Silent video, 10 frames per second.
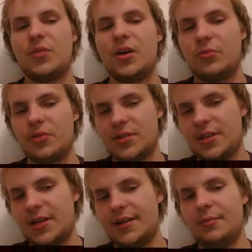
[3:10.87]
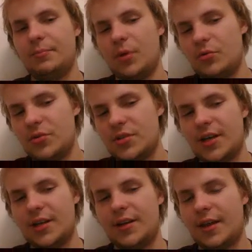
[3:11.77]
One was selecting post
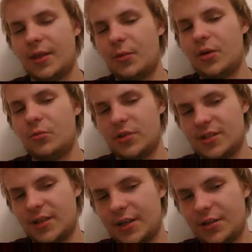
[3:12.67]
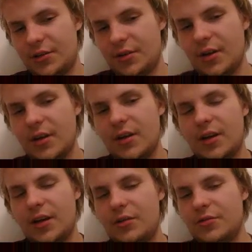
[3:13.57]
and the other one was selecting
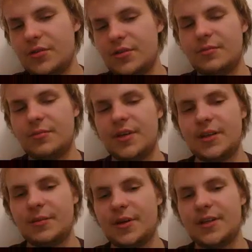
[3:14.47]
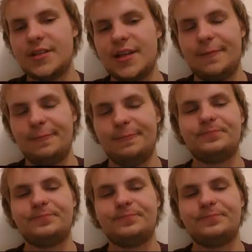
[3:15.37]
a user by his name.